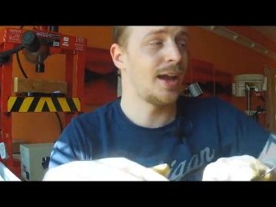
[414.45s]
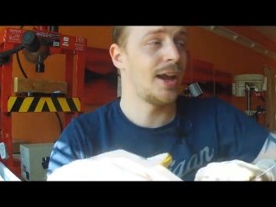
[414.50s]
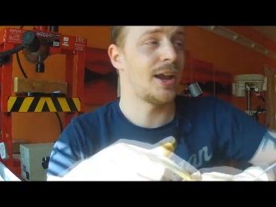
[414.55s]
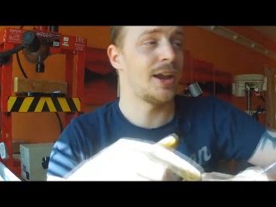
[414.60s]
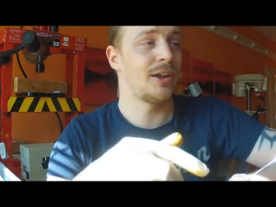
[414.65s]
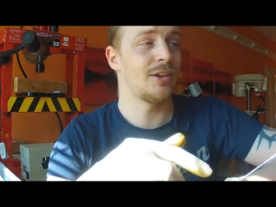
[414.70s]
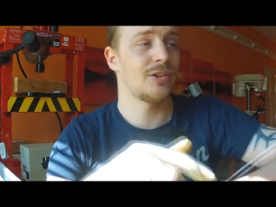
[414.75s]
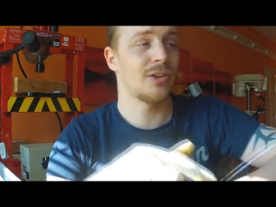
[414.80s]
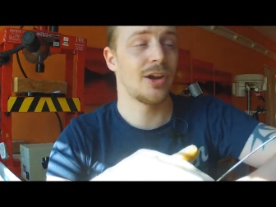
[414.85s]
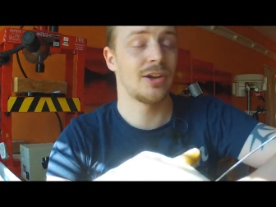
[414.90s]

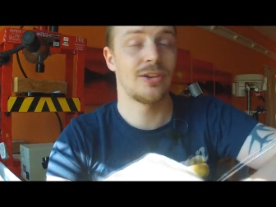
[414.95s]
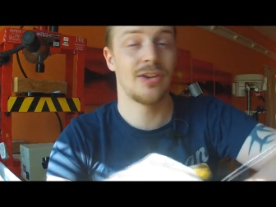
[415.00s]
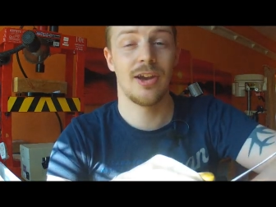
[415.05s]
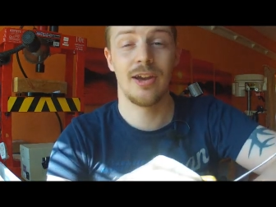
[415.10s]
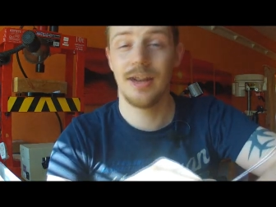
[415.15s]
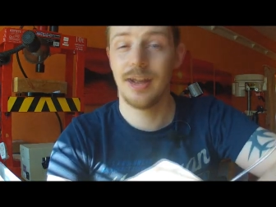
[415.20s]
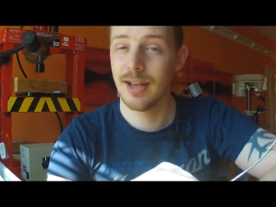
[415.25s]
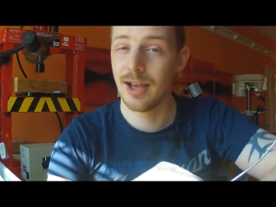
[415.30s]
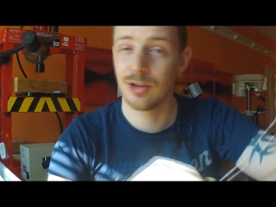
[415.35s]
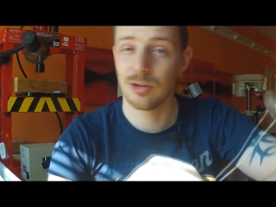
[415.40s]
is I
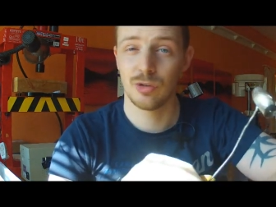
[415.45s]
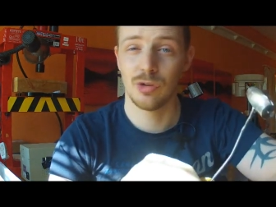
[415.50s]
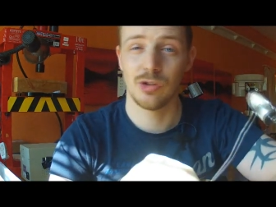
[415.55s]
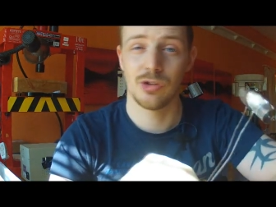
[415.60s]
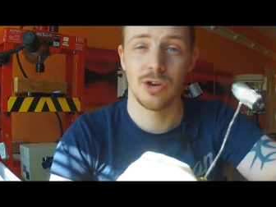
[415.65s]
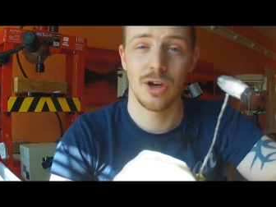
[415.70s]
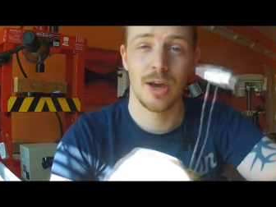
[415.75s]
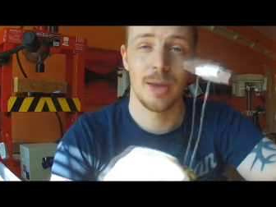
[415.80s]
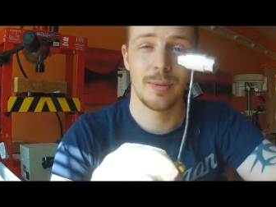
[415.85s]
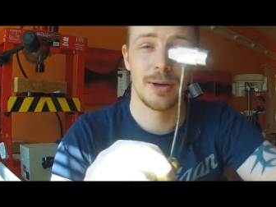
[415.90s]
take the extra
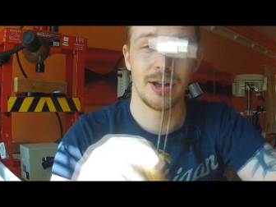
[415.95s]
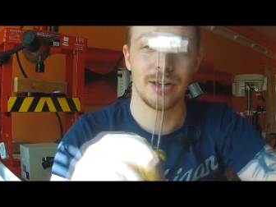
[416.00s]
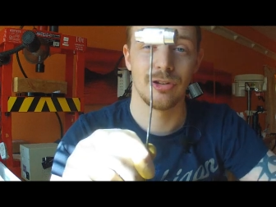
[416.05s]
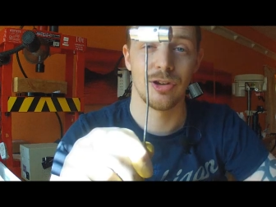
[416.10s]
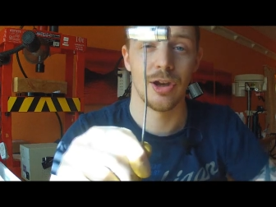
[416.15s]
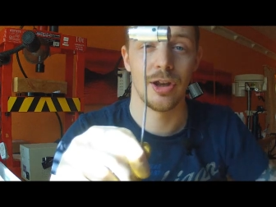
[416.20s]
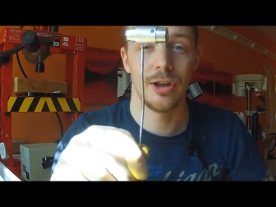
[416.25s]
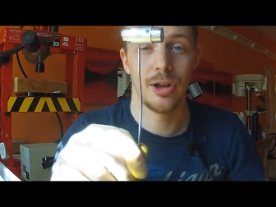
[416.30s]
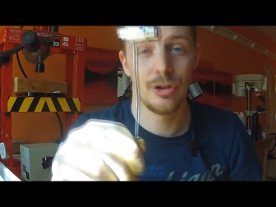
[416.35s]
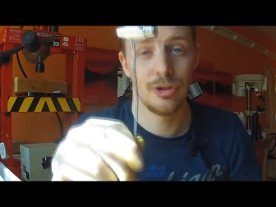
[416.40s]
time and I
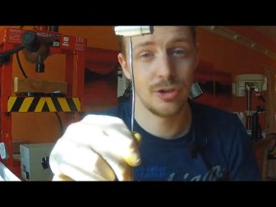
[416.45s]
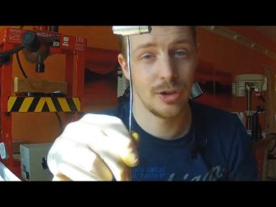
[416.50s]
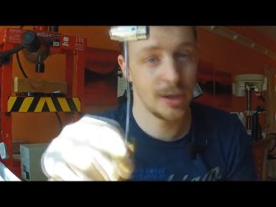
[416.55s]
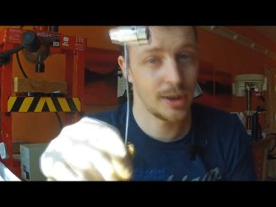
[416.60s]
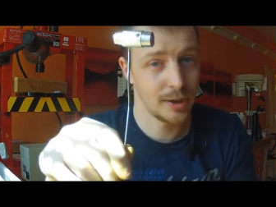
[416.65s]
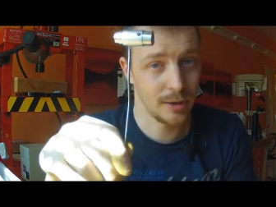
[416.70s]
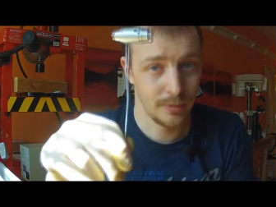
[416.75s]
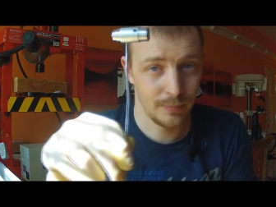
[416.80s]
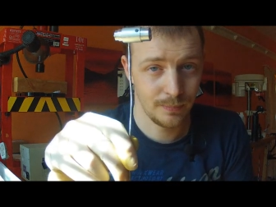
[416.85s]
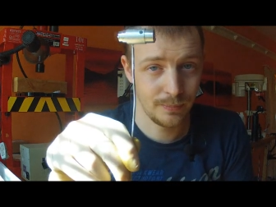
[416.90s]
turn a
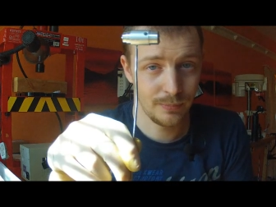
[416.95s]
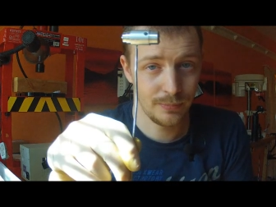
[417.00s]
jig.